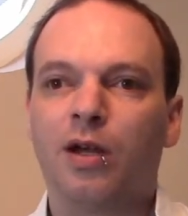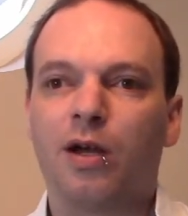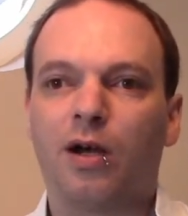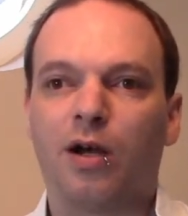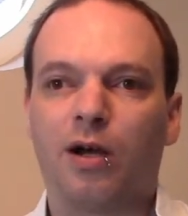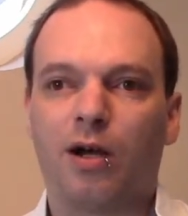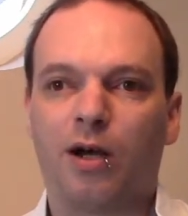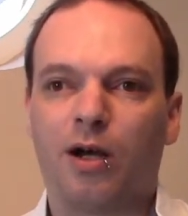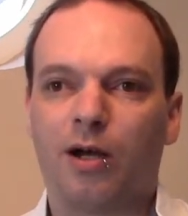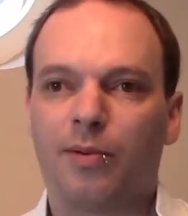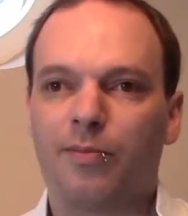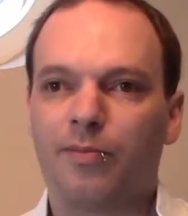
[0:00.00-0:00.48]

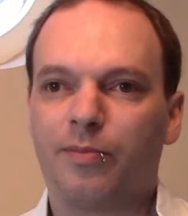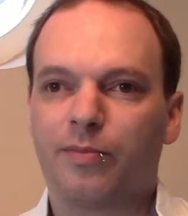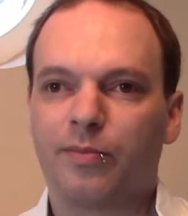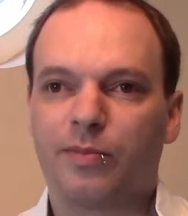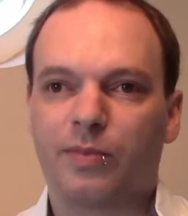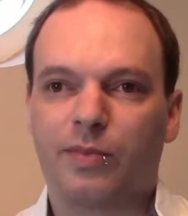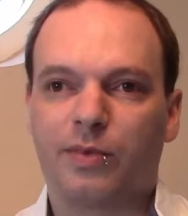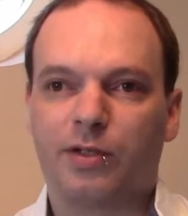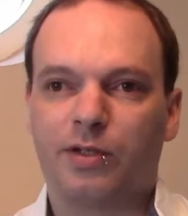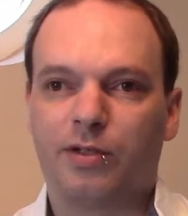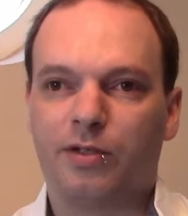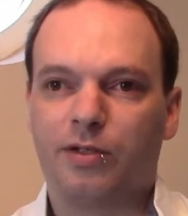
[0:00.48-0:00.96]

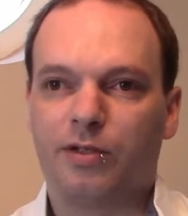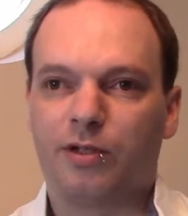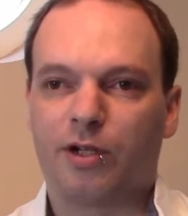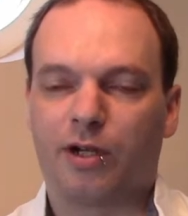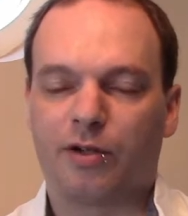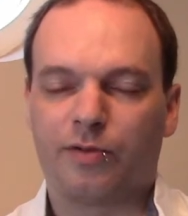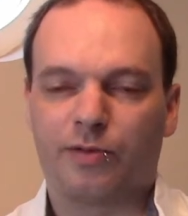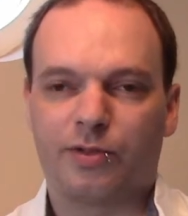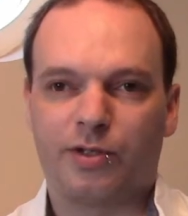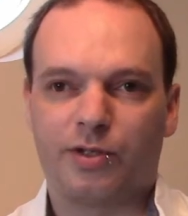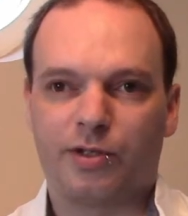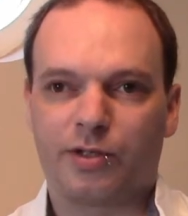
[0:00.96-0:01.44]
um, you
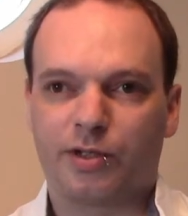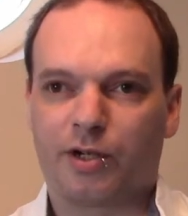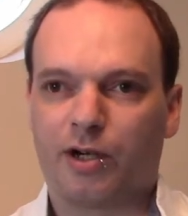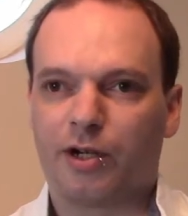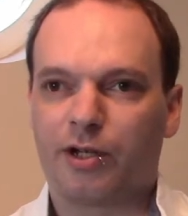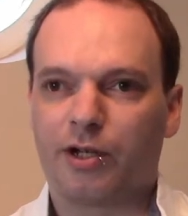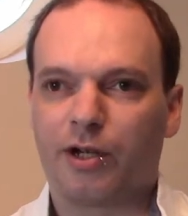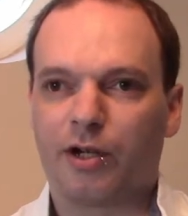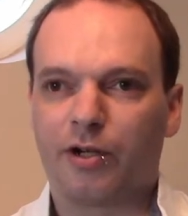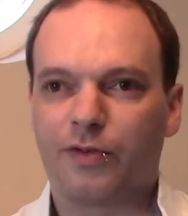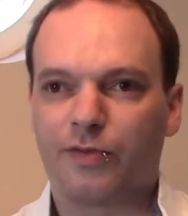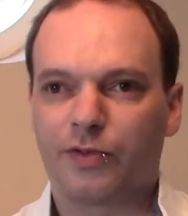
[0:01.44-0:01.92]
know,
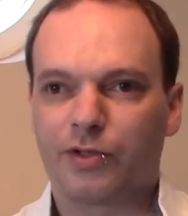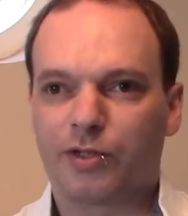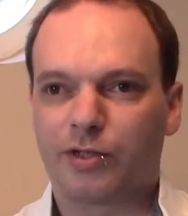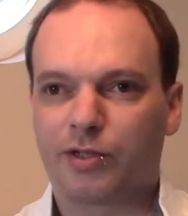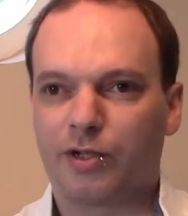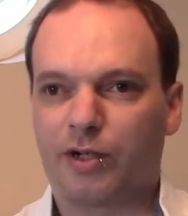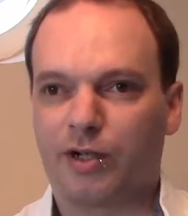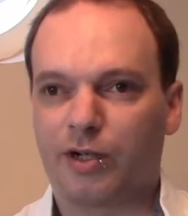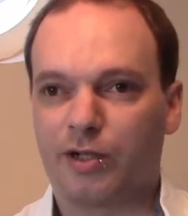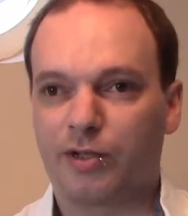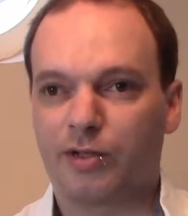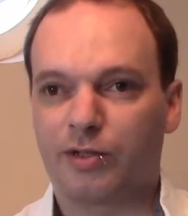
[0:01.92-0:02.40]
design
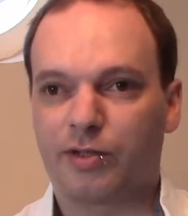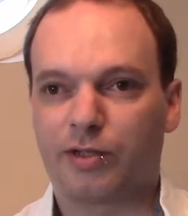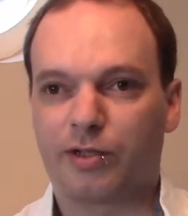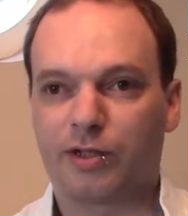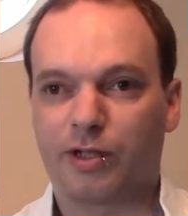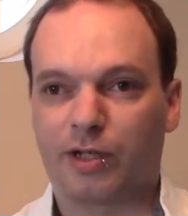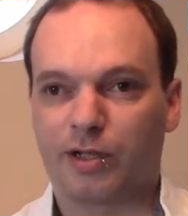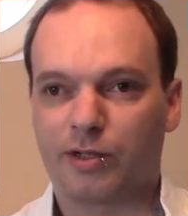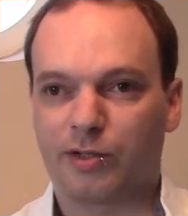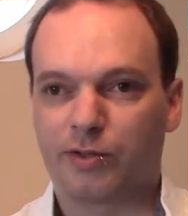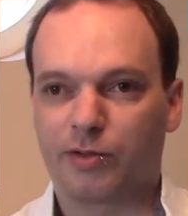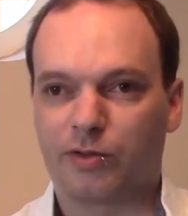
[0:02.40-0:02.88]
oversights
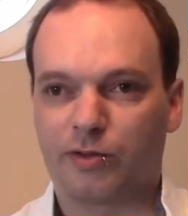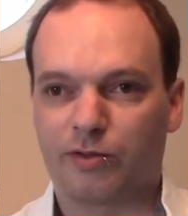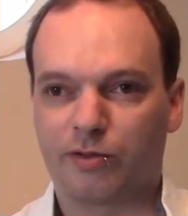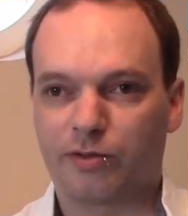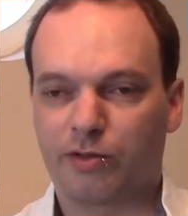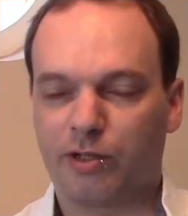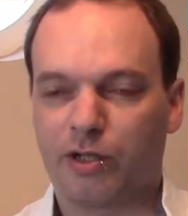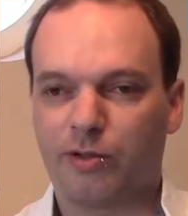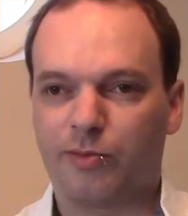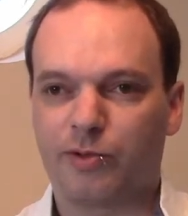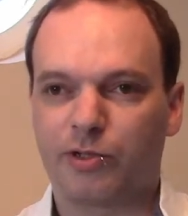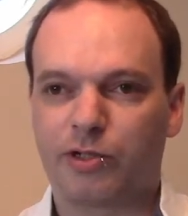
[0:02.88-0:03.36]
and that sort of
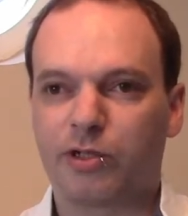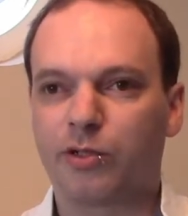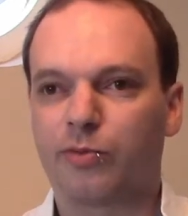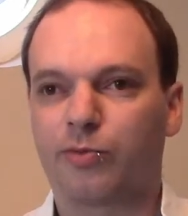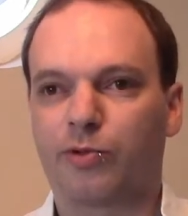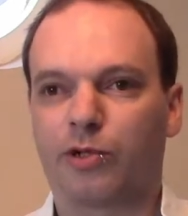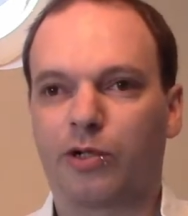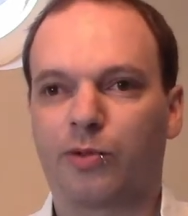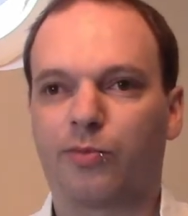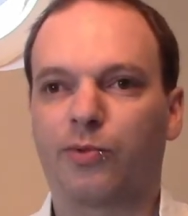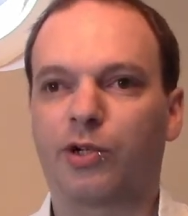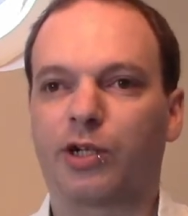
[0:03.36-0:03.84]
thing, which is
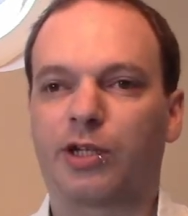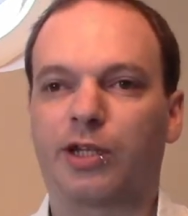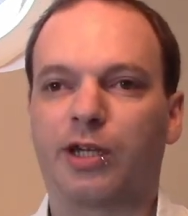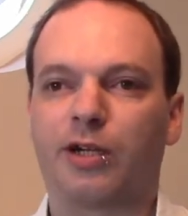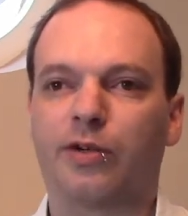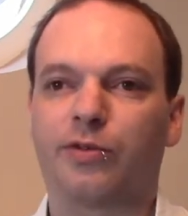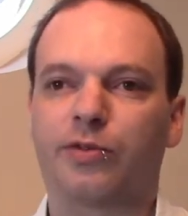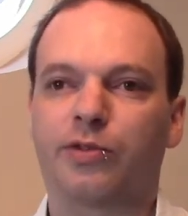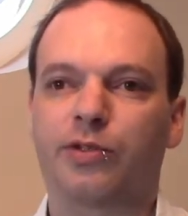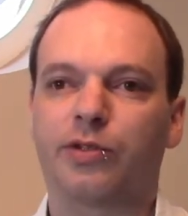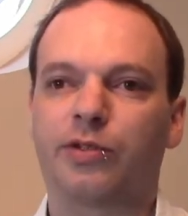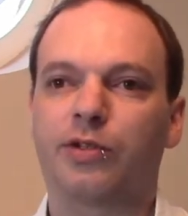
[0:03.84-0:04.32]
what I want to
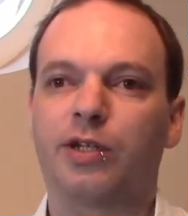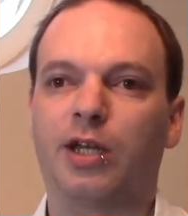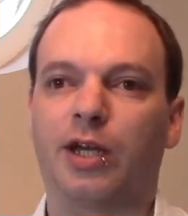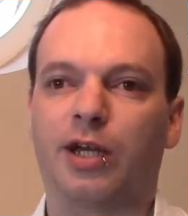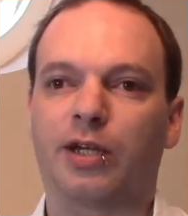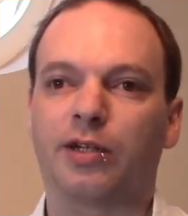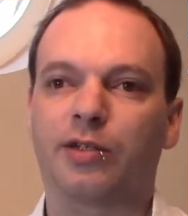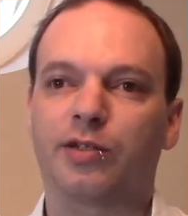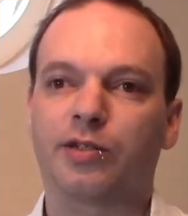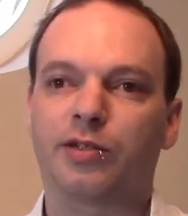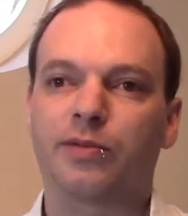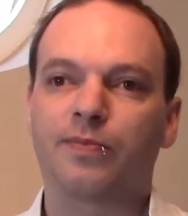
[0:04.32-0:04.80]
get onto
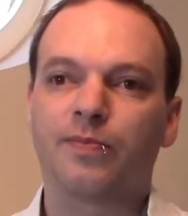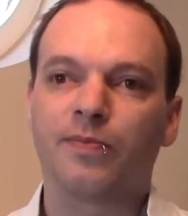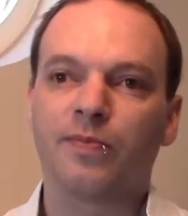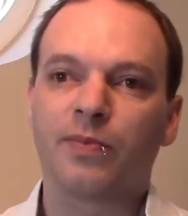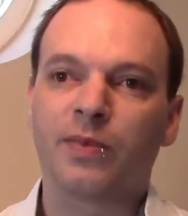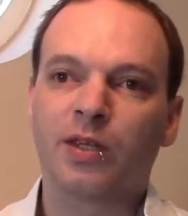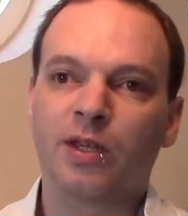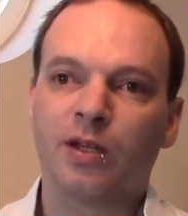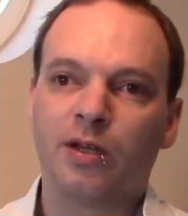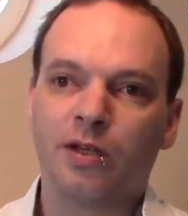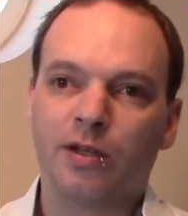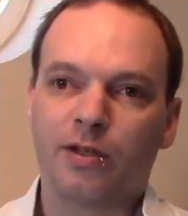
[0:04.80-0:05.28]
next.
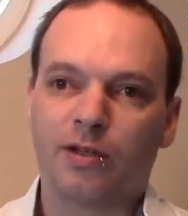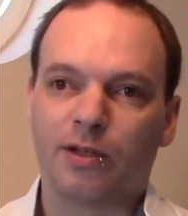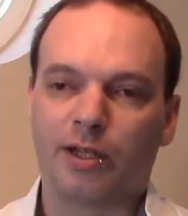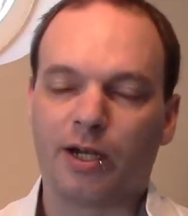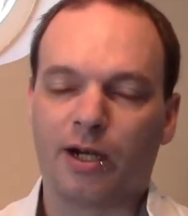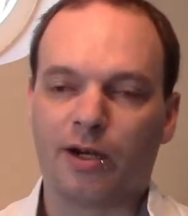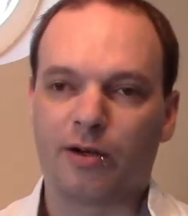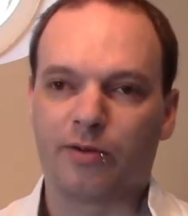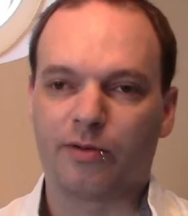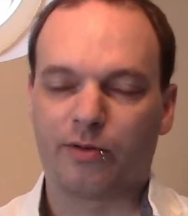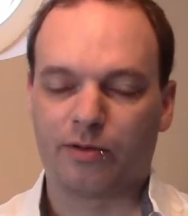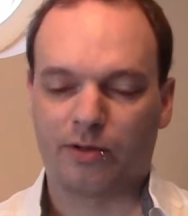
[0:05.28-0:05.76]

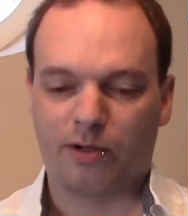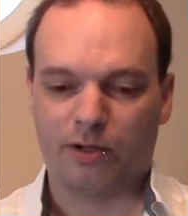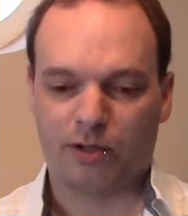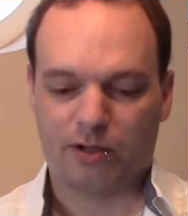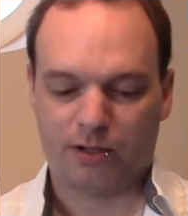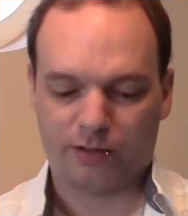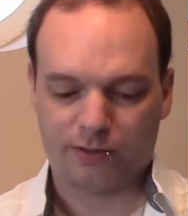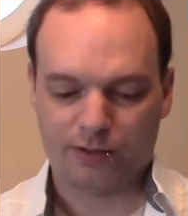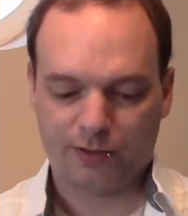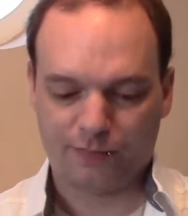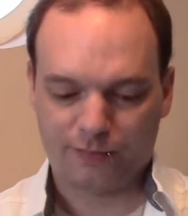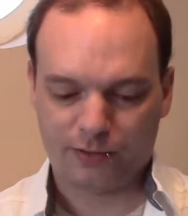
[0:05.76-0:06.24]
Now,
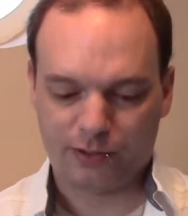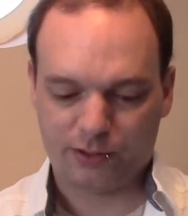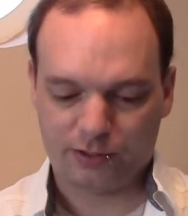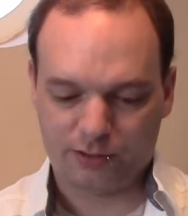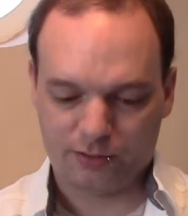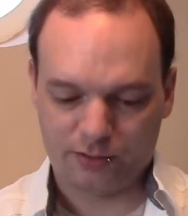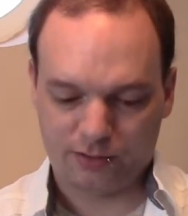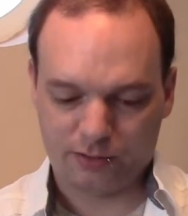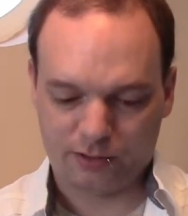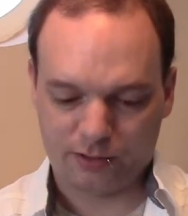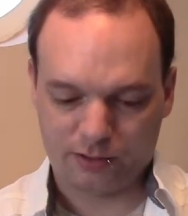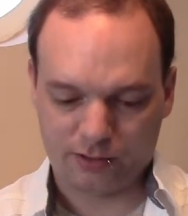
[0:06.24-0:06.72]
I'll have
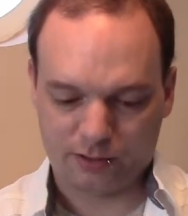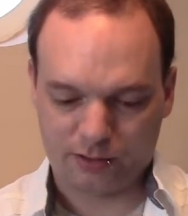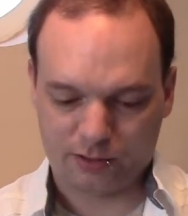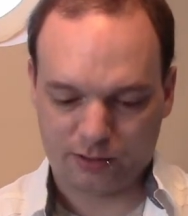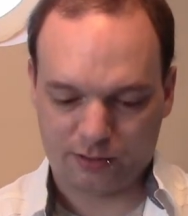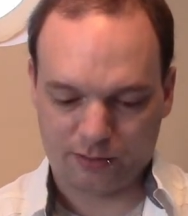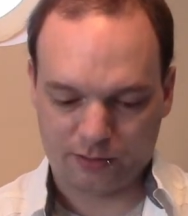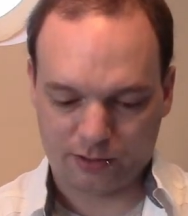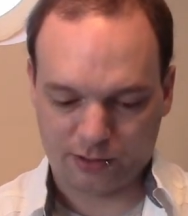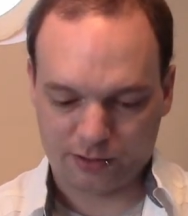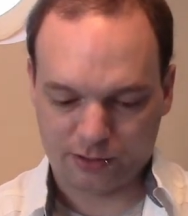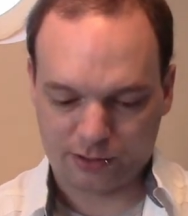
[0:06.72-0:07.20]
a look
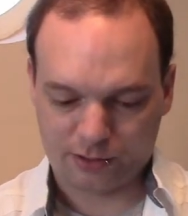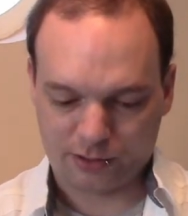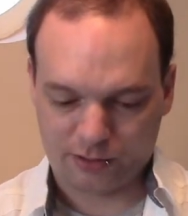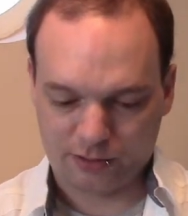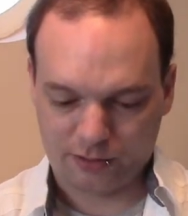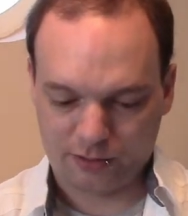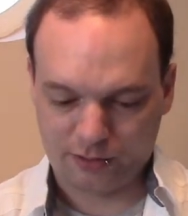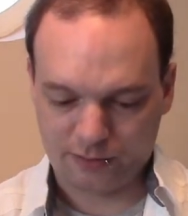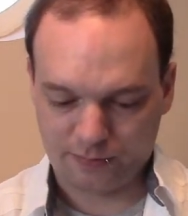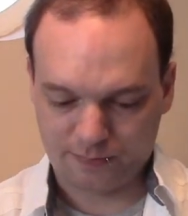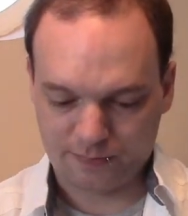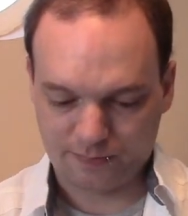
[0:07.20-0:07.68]
here and I'll show
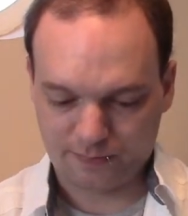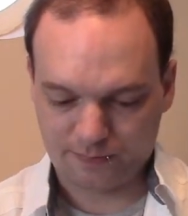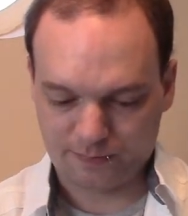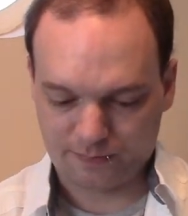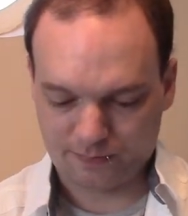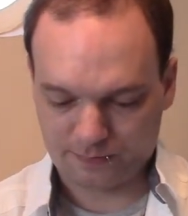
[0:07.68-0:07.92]
you.